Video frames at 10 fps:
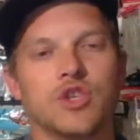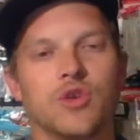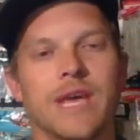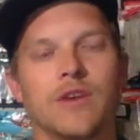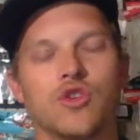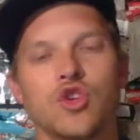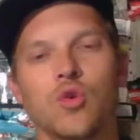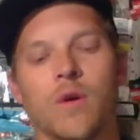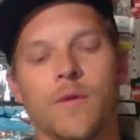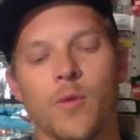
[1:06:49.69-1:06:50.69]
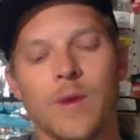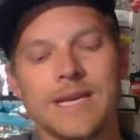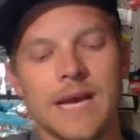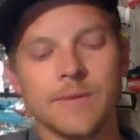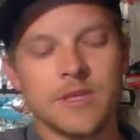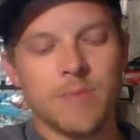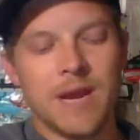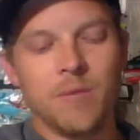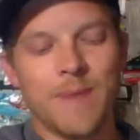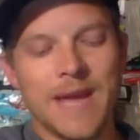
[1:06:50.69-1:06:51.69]
you get two or three times as
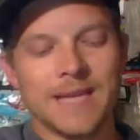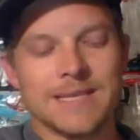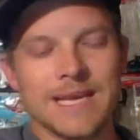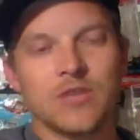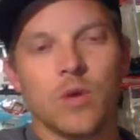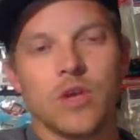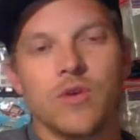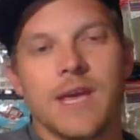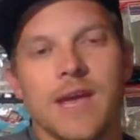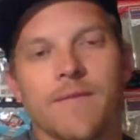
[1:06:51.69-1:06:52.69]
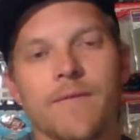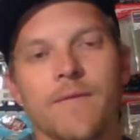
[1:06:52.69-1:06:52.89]
many baits as what you get